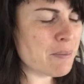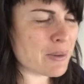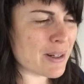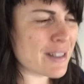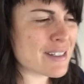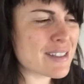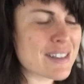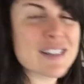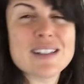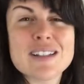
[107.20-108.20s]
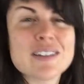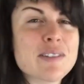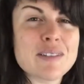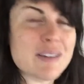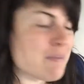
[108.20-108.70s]
but
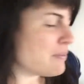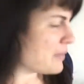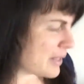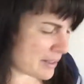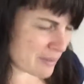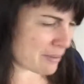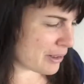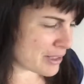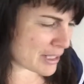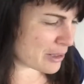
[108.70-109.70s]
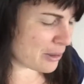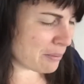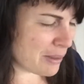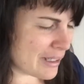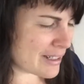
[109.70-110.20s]
13 year old
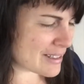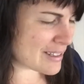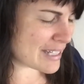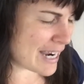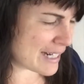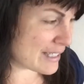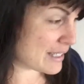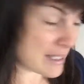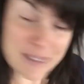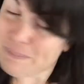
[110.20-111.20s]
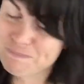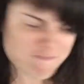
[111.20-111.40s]
Malia's tastes,